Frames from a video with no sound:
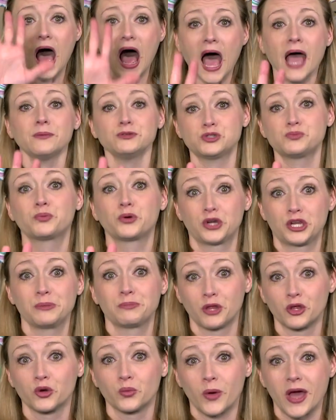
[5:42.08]
I was pretty
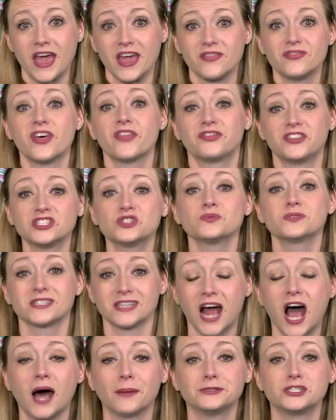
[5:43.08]
blown away that this was
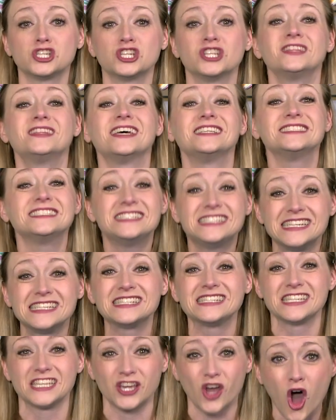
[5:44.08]
an option that
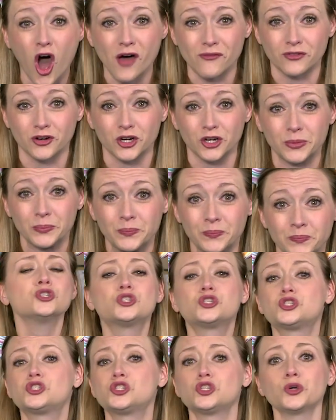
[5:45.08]
Disney offered.
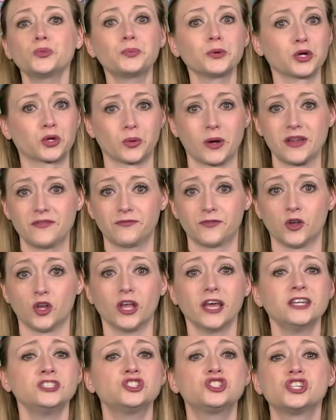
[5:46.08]
Super grateful
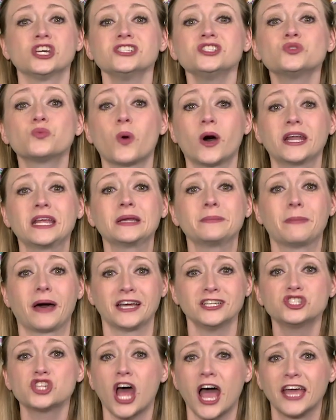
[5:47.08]
and just wanting
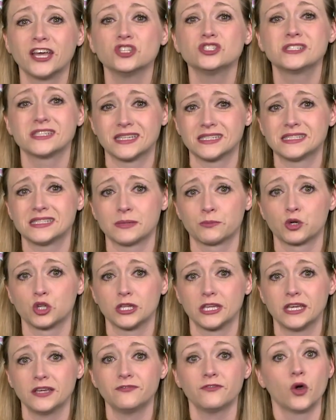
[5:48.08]
my child to get some
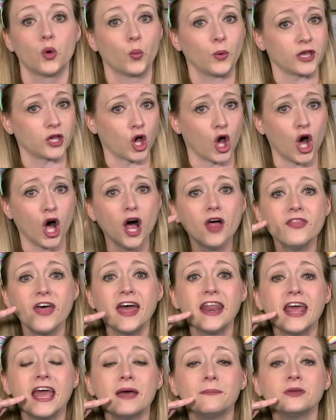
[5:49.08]
relief, we called
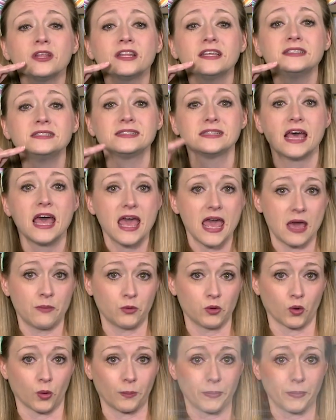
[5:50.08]
that ambulance and we were